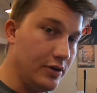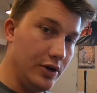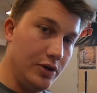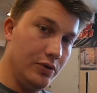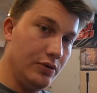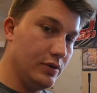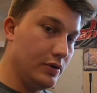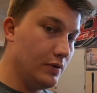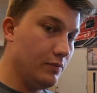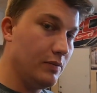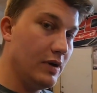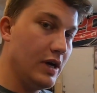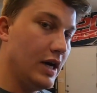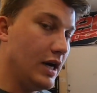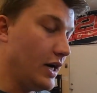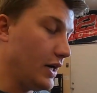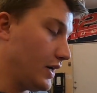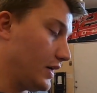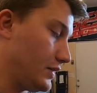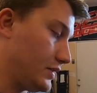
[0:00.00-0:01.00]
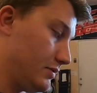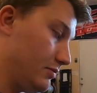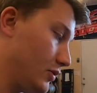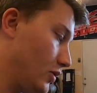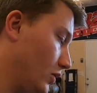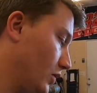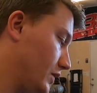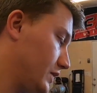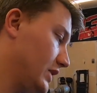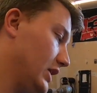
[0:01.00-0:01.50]
and doing a custom
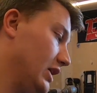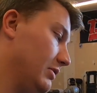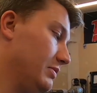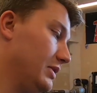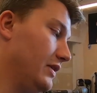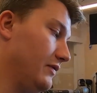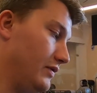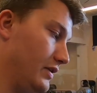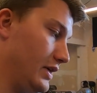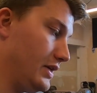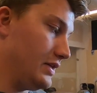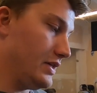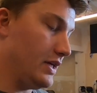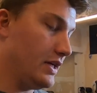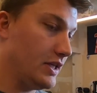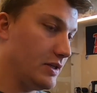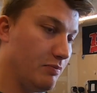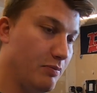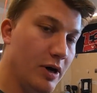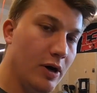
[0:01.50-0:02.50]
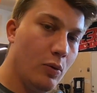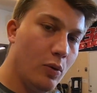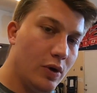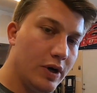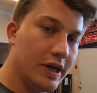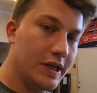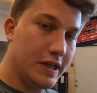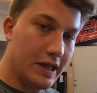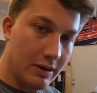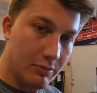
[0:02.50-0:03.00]
core setup of different end tanks, but we'll
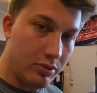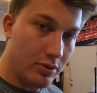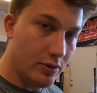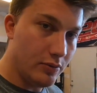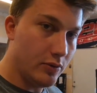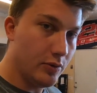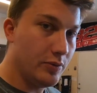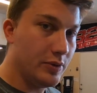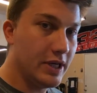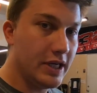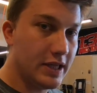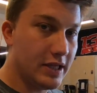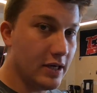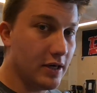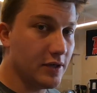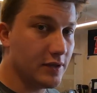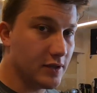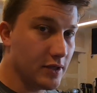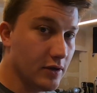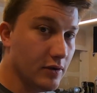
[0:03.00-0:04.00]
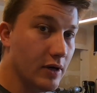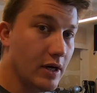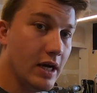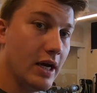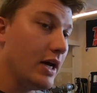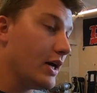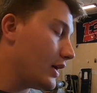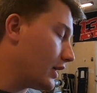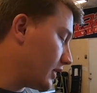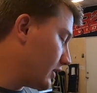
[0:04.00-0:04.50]
get to that point when we get there. So I'm
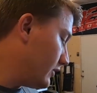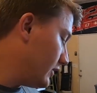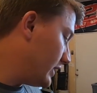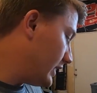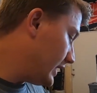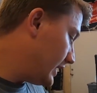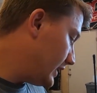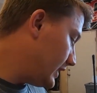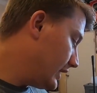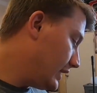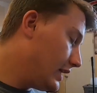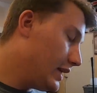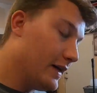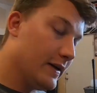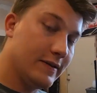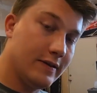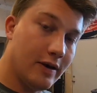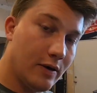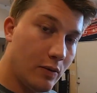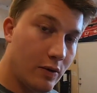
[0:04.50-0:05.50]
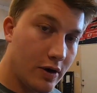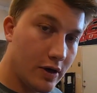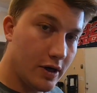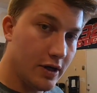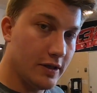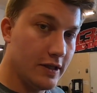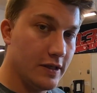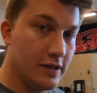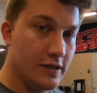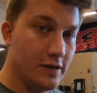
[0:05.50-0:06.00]
gonna go ahead and start working
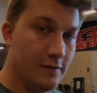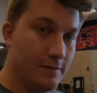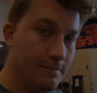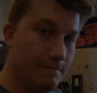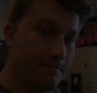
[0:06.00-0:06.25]
on this.